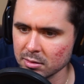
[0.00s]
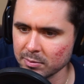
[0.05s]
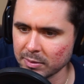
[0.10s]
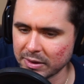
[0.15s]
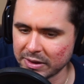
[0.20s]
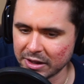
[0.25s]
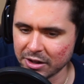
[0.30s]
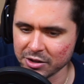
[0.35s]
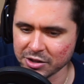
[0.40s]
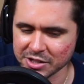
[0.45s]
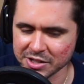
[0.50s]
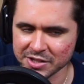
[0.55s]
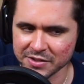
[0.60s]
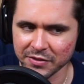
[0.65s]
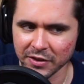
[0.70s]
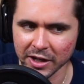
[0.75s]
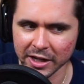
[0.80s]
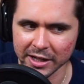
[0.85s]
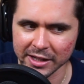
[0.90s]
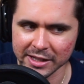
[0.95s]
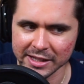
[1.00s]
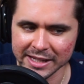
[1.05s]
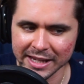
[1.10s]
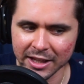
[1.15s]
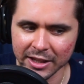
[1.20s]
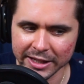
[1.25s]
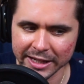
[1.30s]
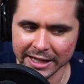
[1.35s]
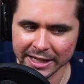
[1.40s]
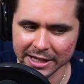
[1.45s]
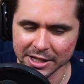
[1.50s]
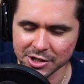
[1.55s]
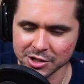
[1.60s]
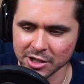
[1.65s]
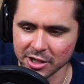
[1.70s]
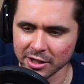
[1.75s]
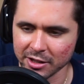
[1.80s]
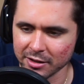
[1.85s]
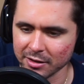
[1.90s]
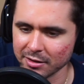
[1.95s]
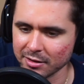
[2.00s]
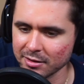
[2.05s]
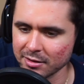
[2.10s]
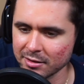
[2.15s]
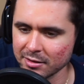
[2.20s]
And they're just fucking yelling at each other.